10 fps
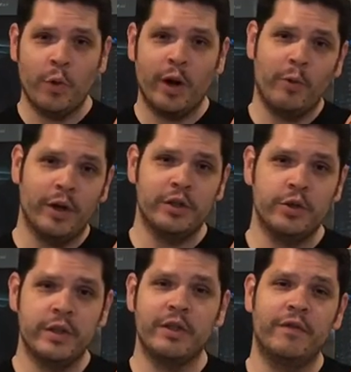What I want to
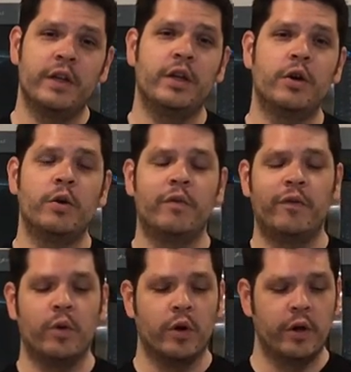do is a video
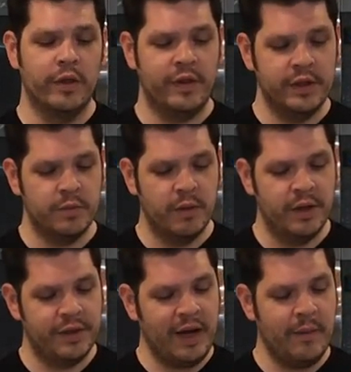for this
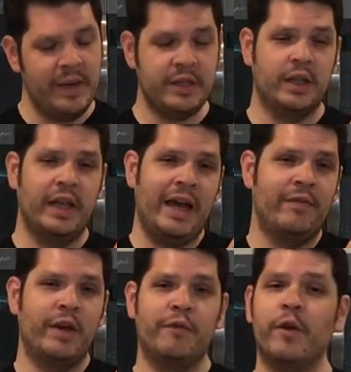month. I basically
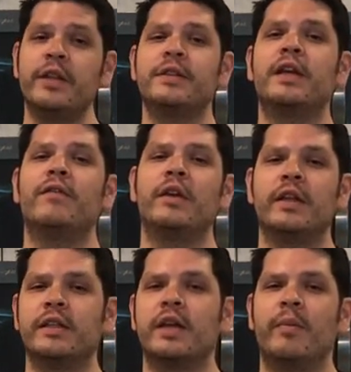have a Friendsgiving
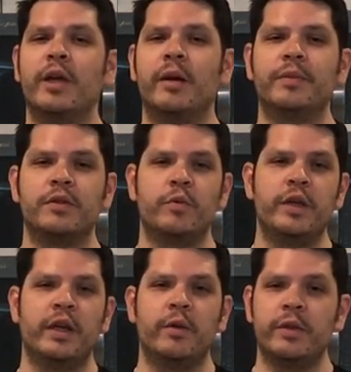that's coming up this
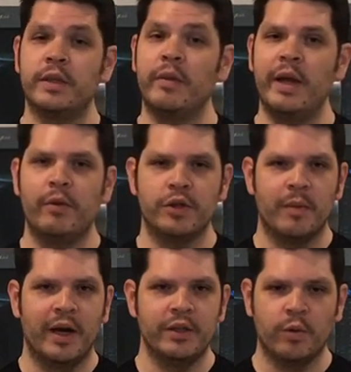weekend with some neighbors of
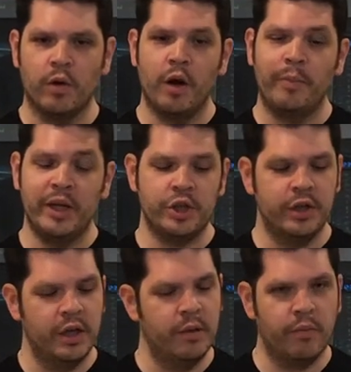mine. So we're all
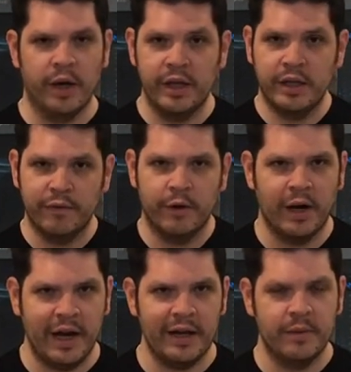pitching in, bringing
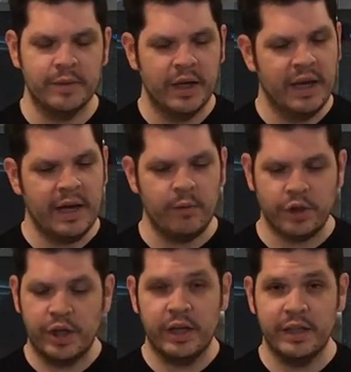different items, and we're
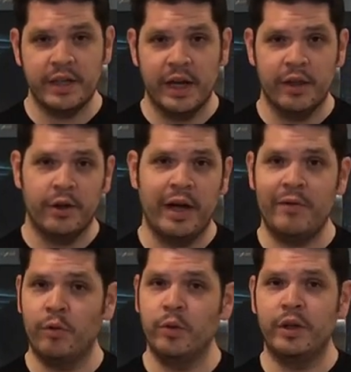just going to get together and
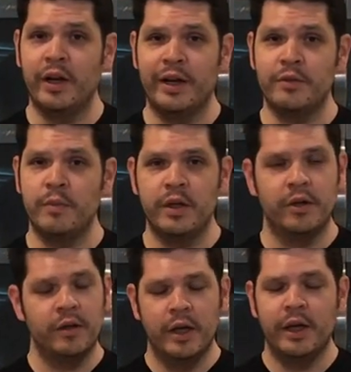have a really nice
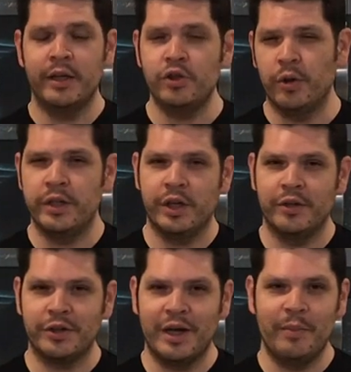meal and enjoy each
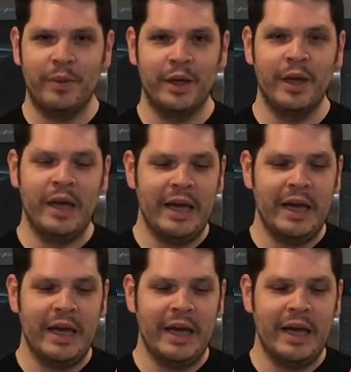other's company.